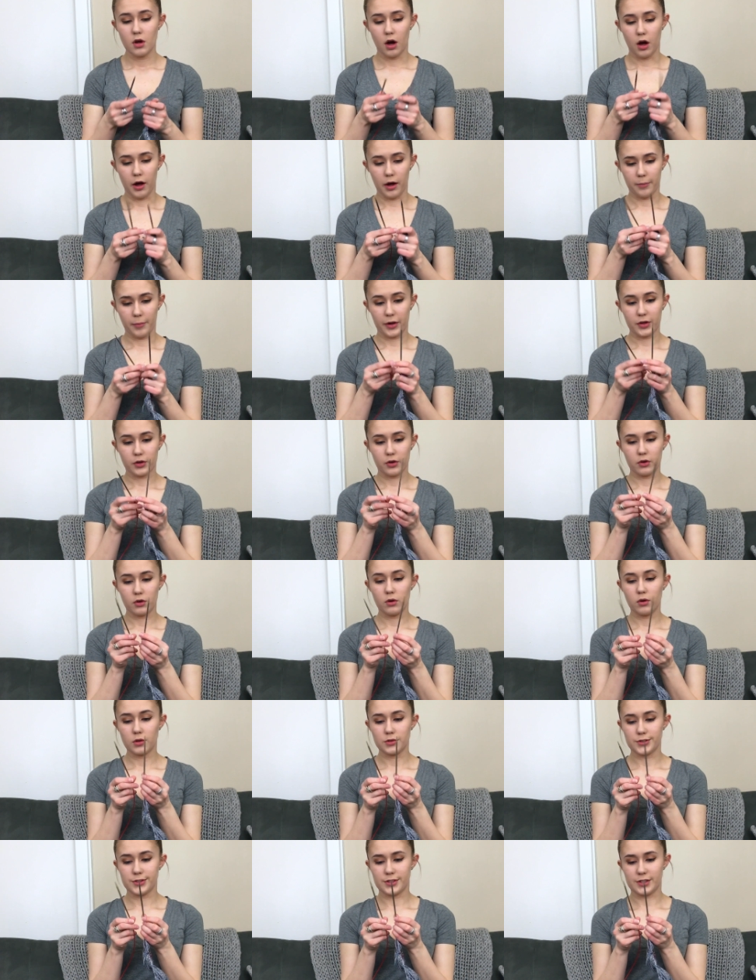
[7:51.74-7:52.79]
on my good
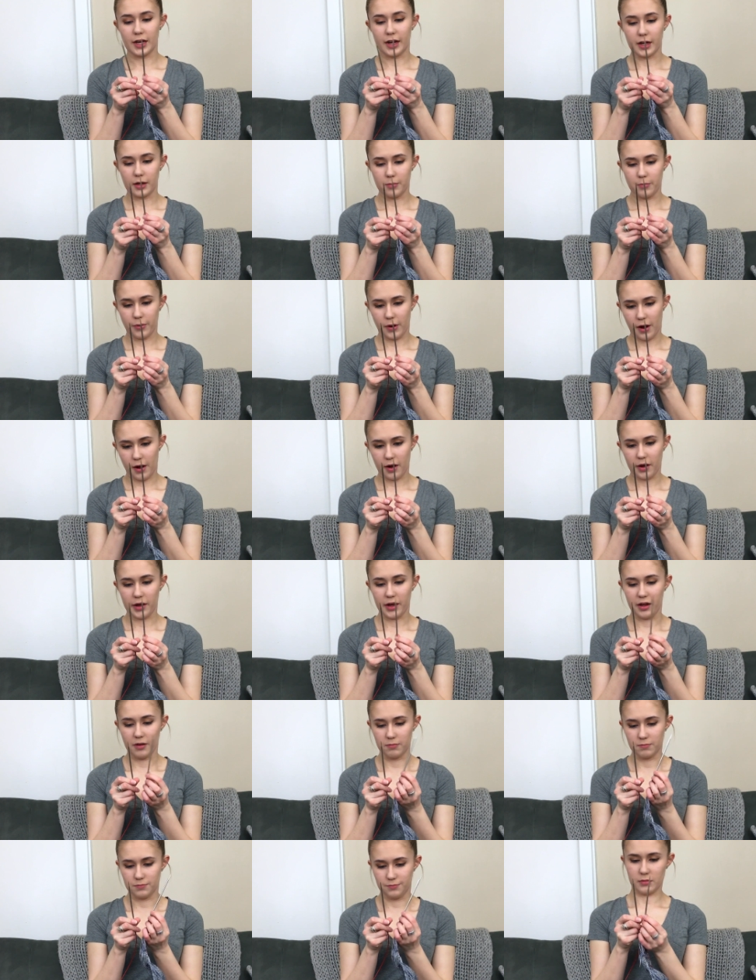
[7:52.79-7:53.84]
old
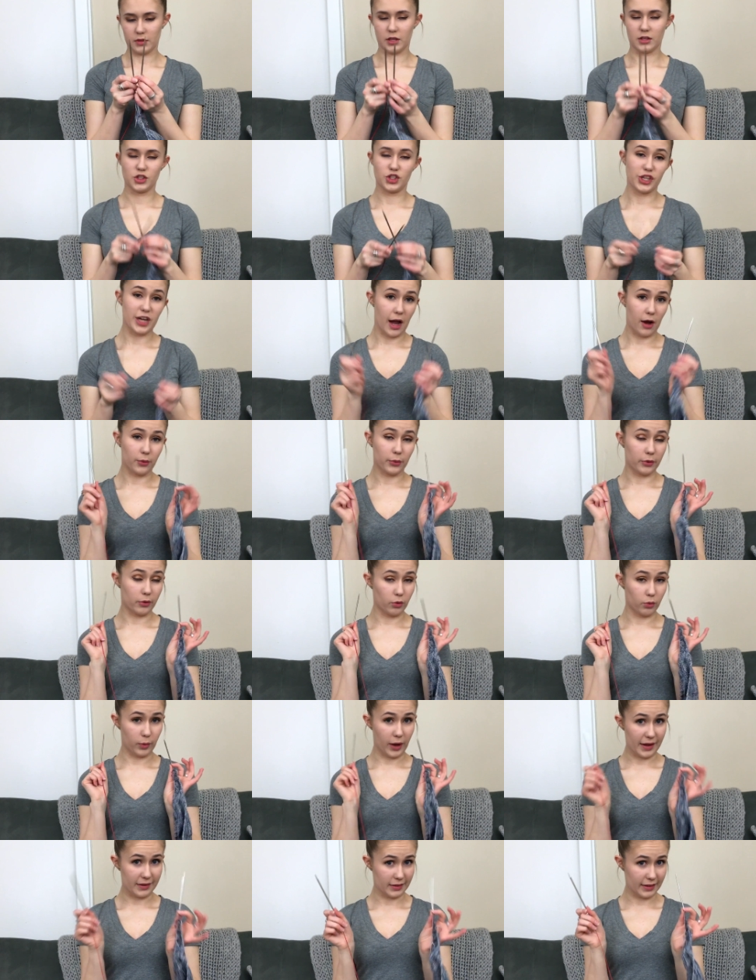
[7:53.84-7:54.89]
standby
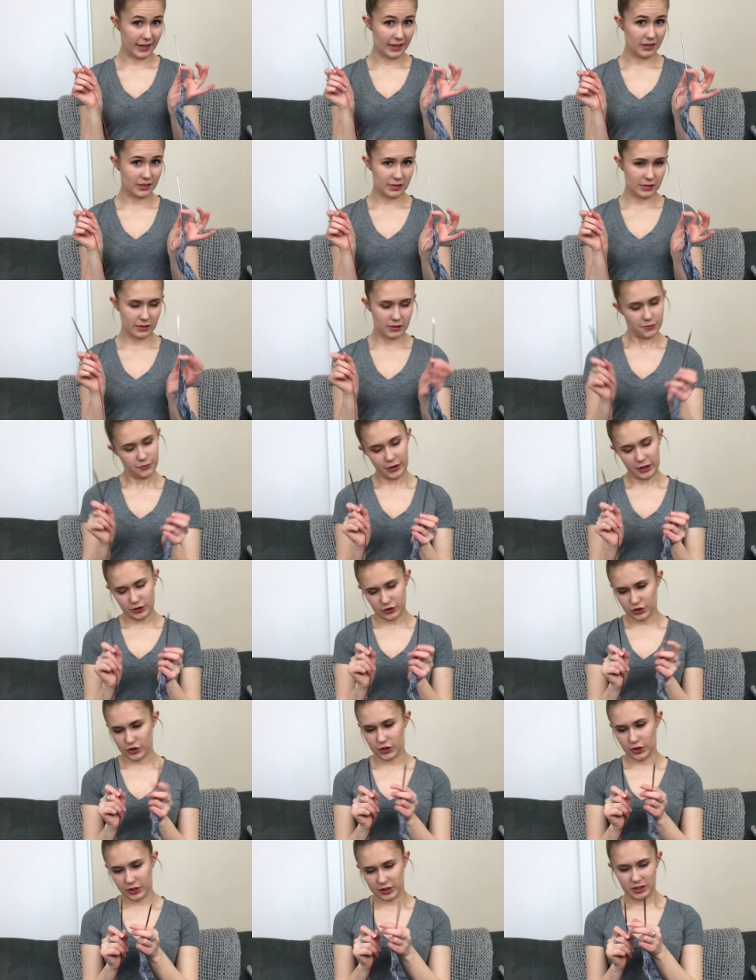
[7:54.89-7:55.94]
Chiaowu red lace
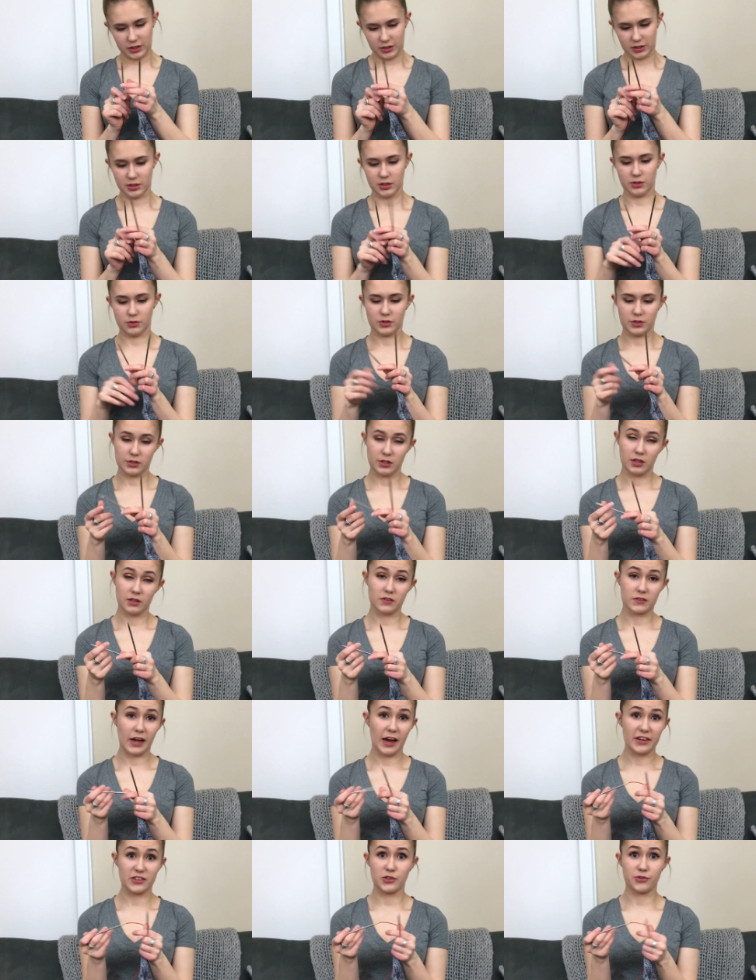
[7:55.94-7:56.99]
fixed circulars,
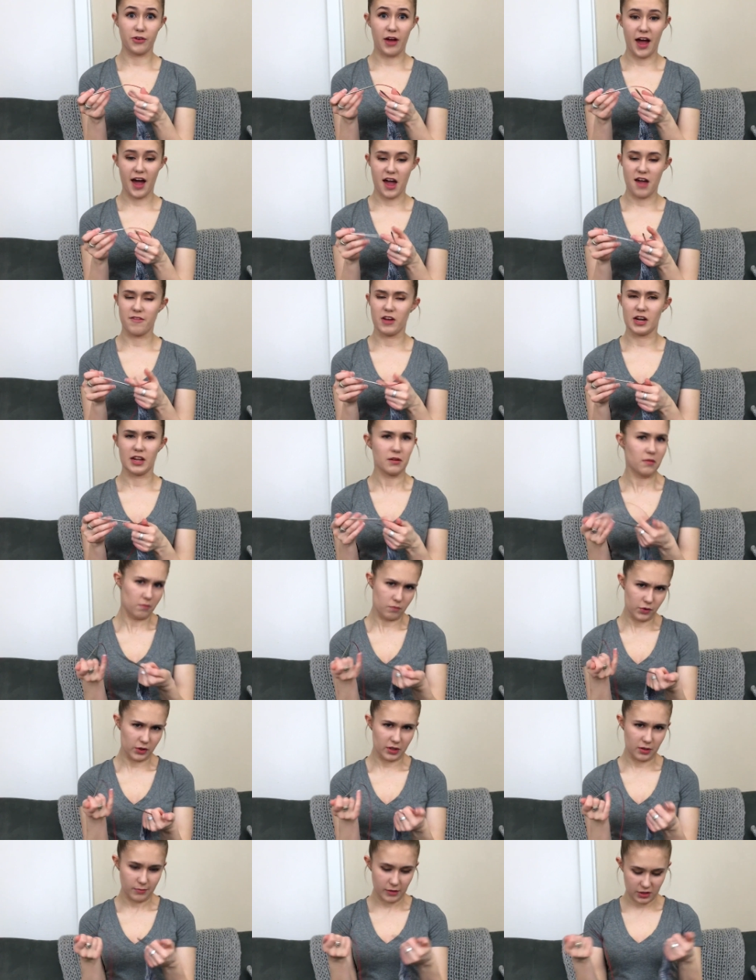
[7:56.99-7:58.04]
size 5. I didn't
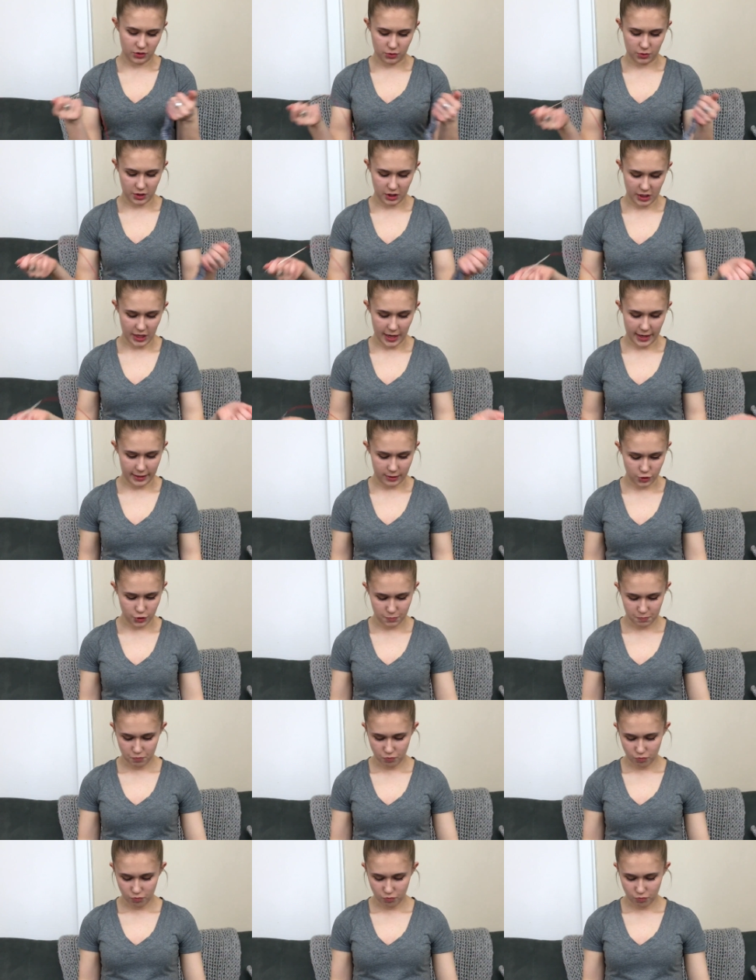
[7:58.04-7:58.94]
really mess with the gauge.